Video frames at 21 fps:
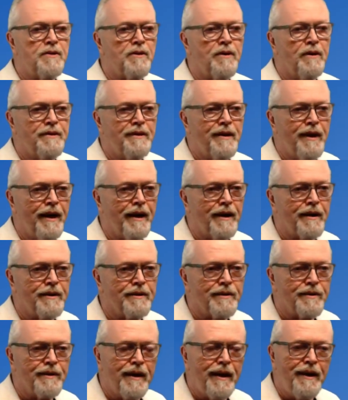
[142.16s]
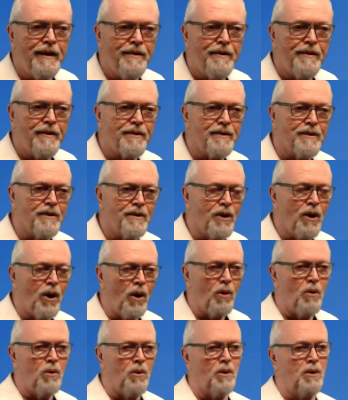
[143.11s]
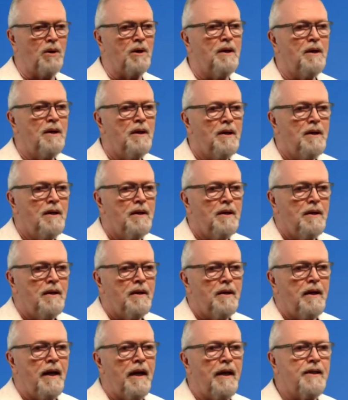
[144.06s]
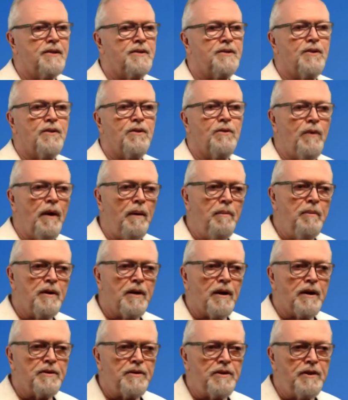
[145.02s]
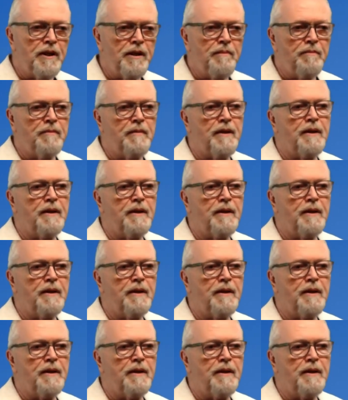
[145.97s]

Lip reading: on the heckler and their goal. As the webinar team